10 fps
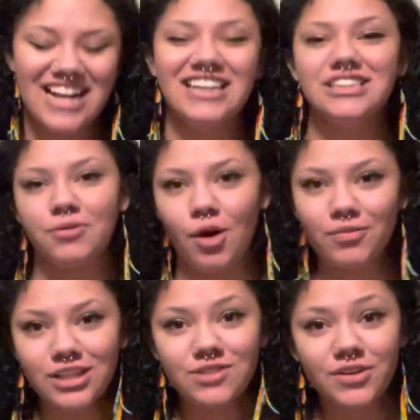So
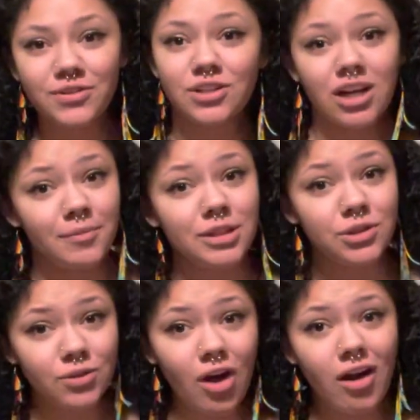hopefully this video is not going to be
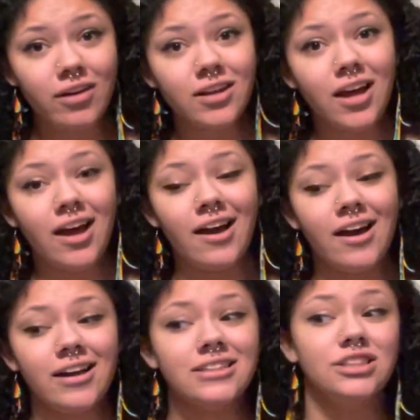too long
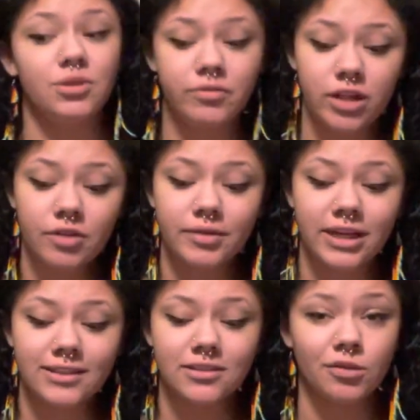because I do have a lot of
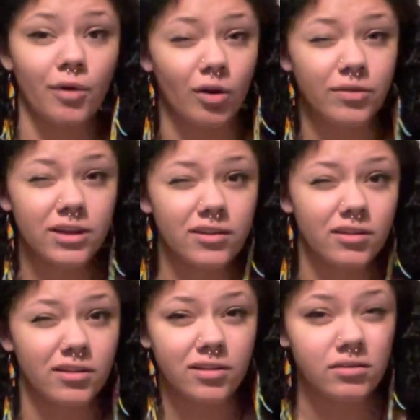plays, so I'm hoping
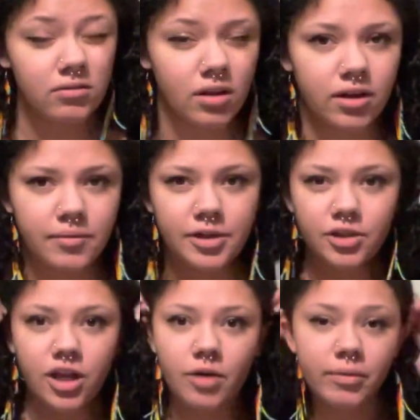it's not going to be too
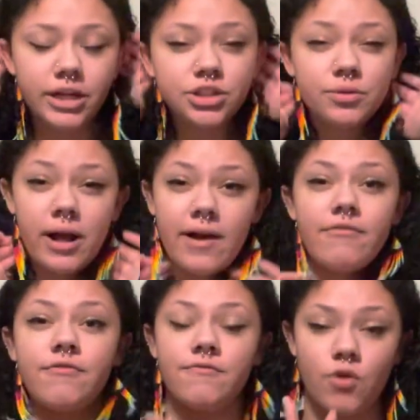long, but I do have
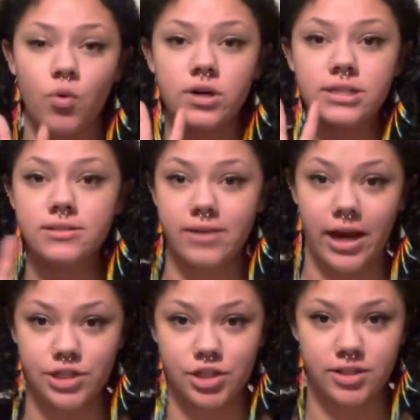4
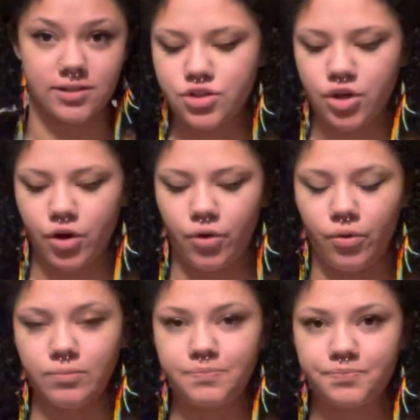sections.
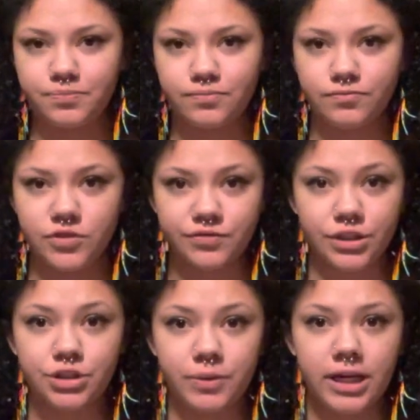So the
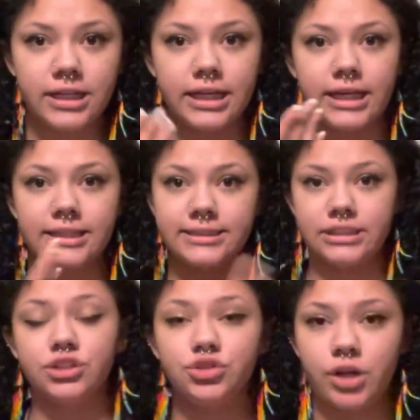first one is
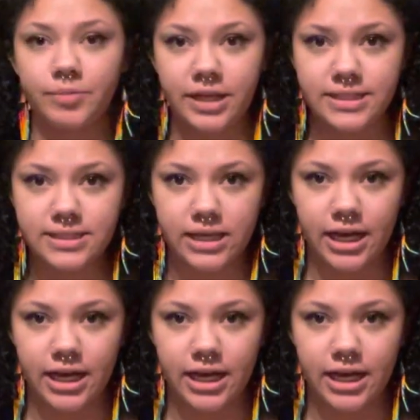just straight plays,